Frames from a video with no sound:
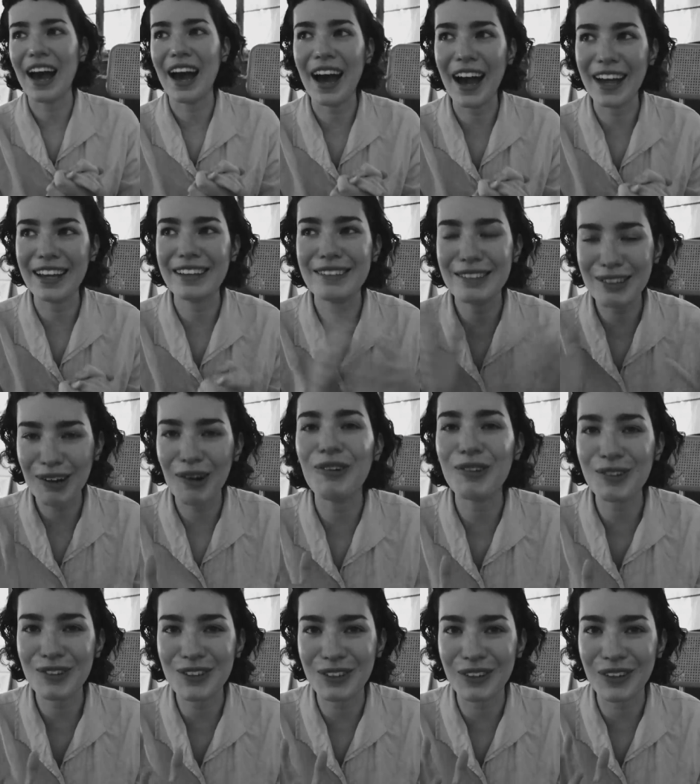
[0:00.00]
I
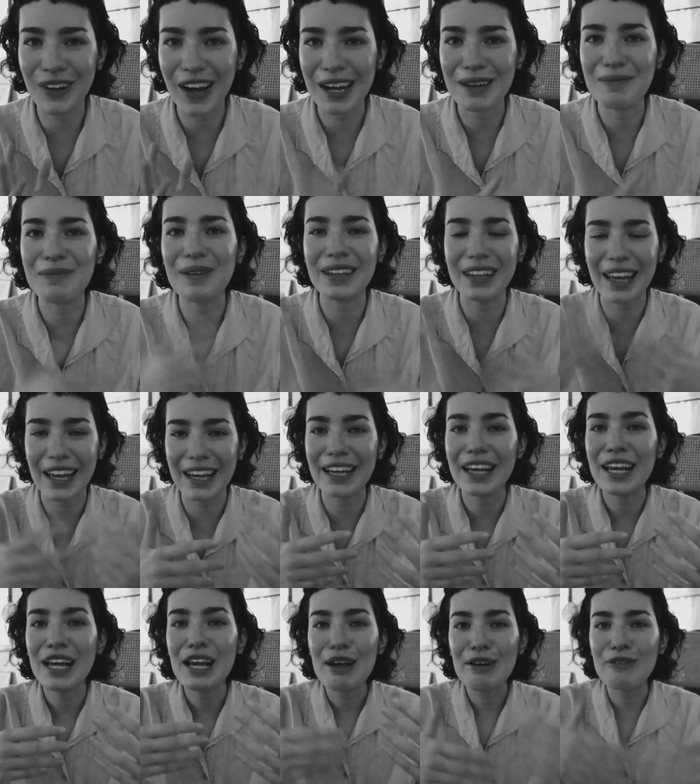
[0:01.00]
told you I'd been like
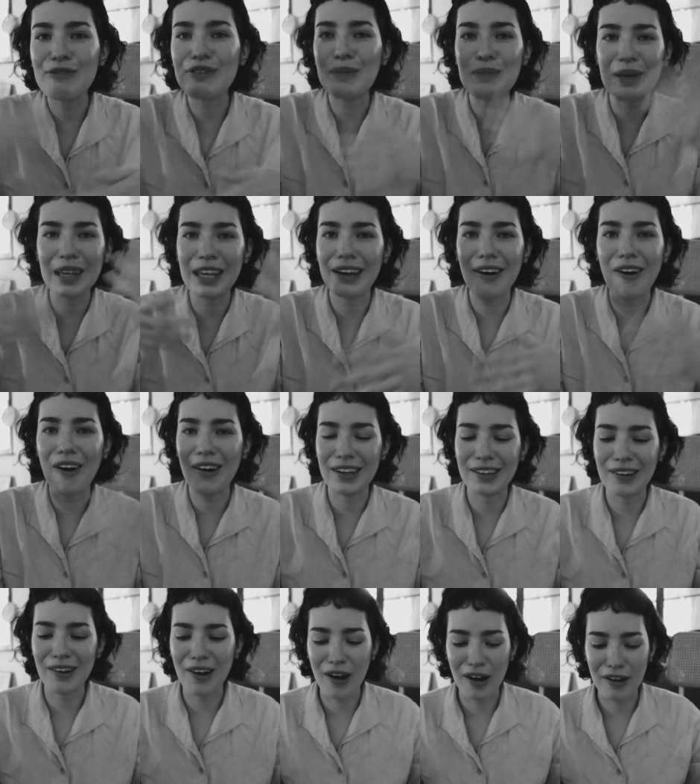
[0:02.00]
flipping it on
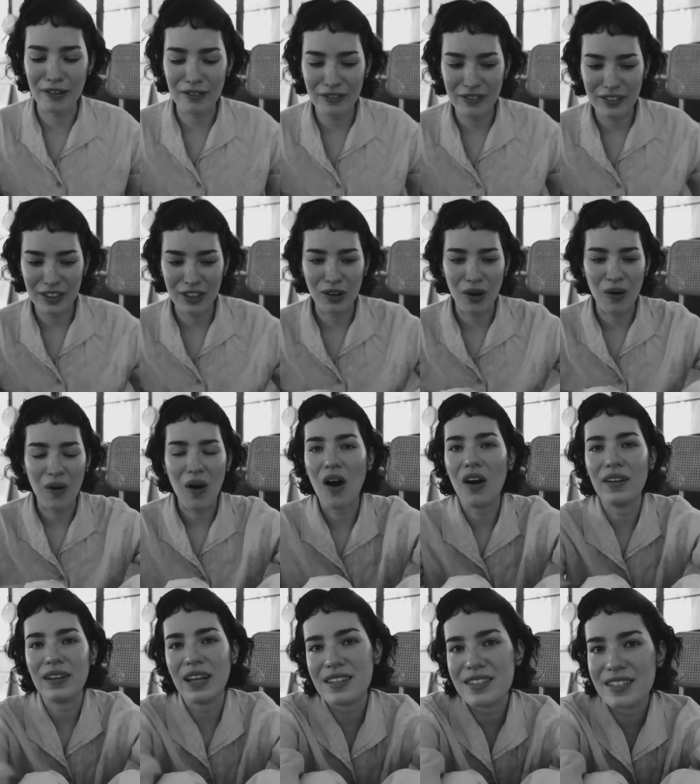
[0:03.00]
and off, you know,
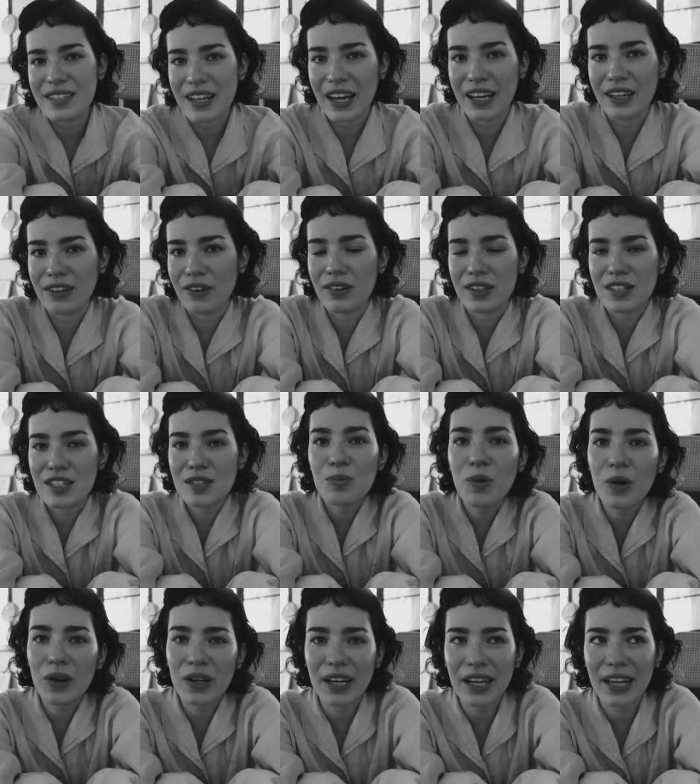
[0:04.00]
all last night and all this
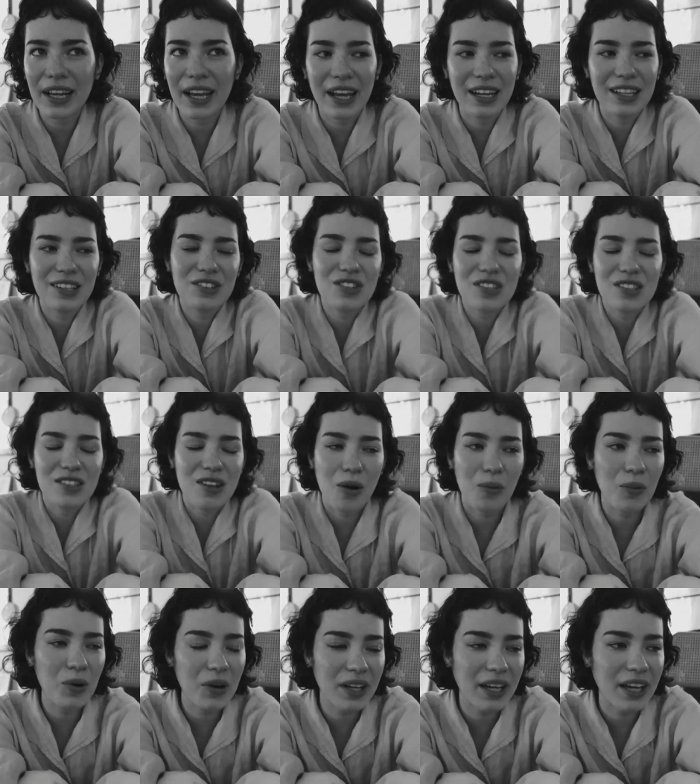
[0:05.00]
morning, and it's just
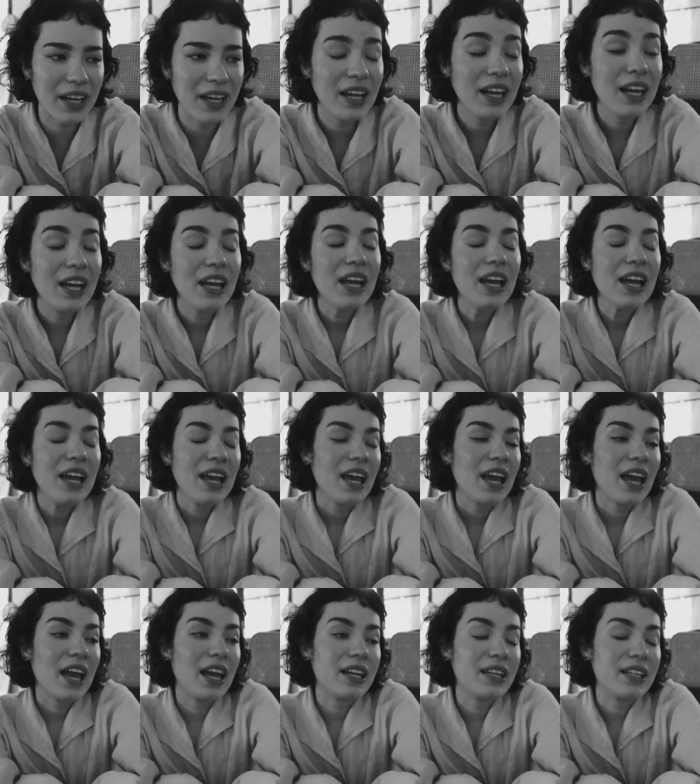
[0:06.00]
not working.
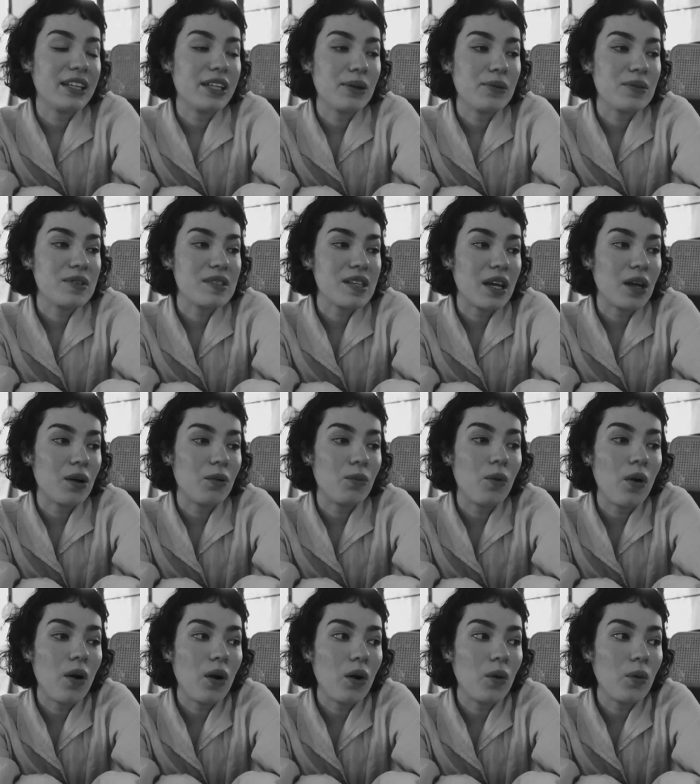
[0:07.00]
And he was like,
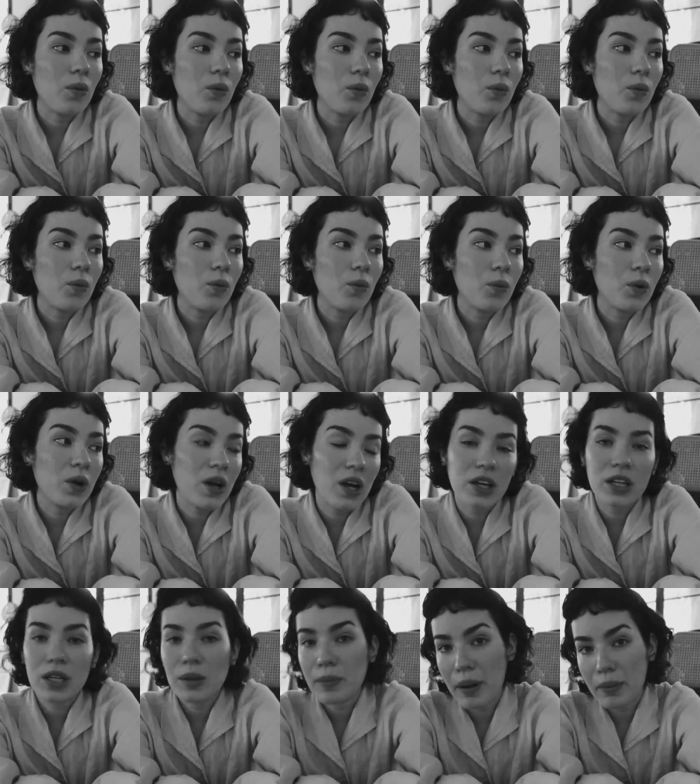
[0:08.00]
well, we're not
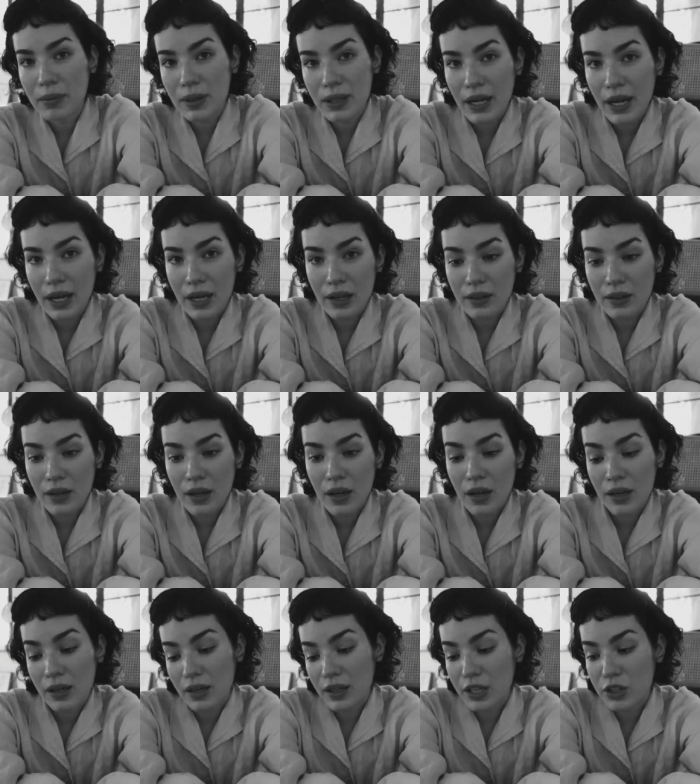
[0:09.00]
gonna be able to get
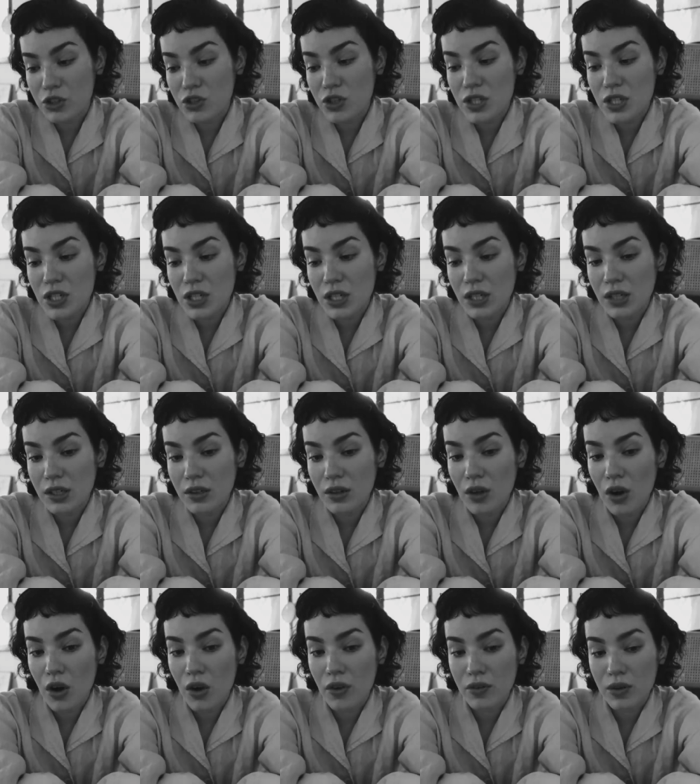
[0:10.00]
an
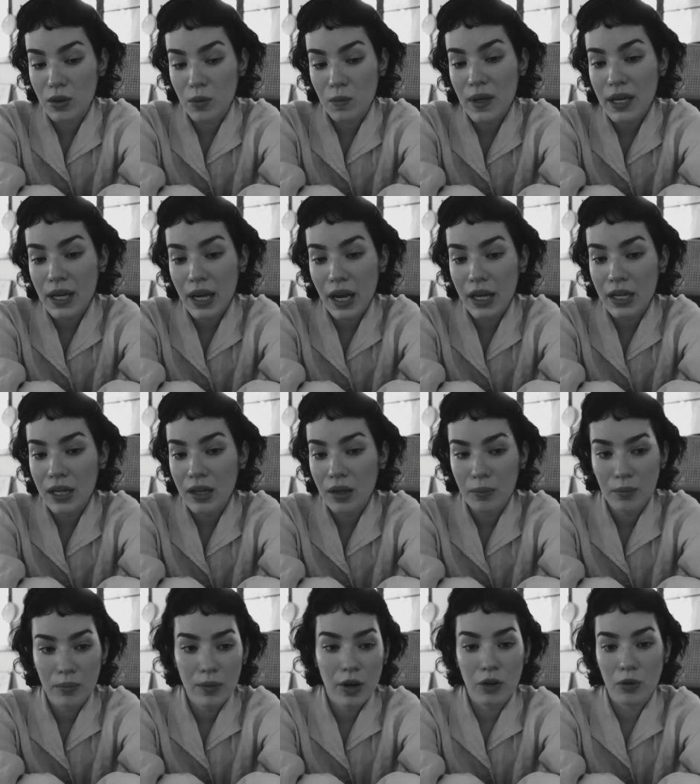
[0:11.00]
electrician over the weekend.
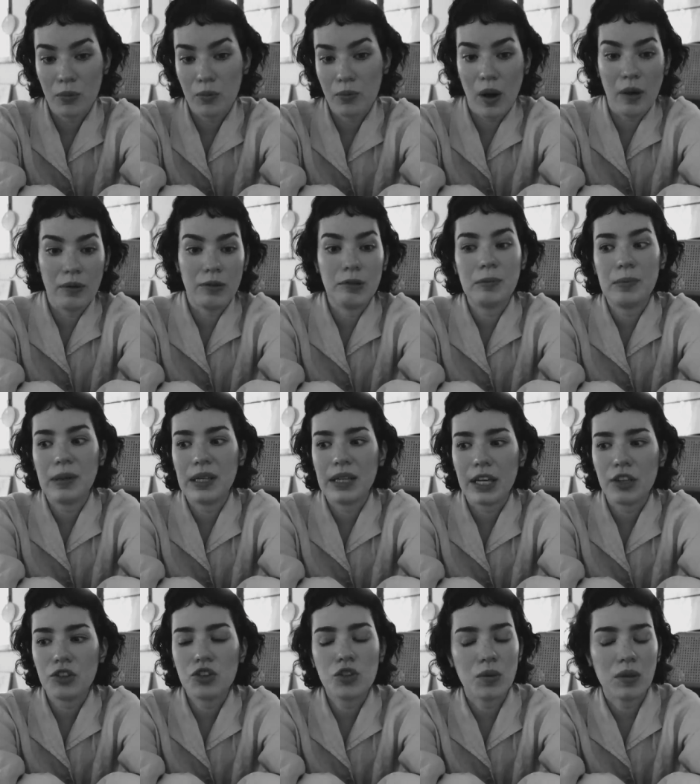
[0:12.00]
It'll probably be
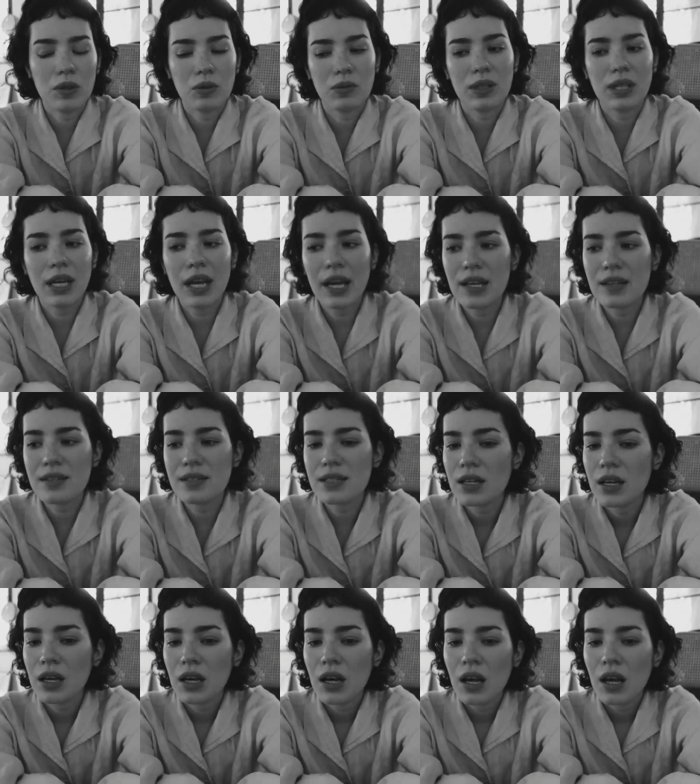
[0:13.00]
like 2 or 3 days.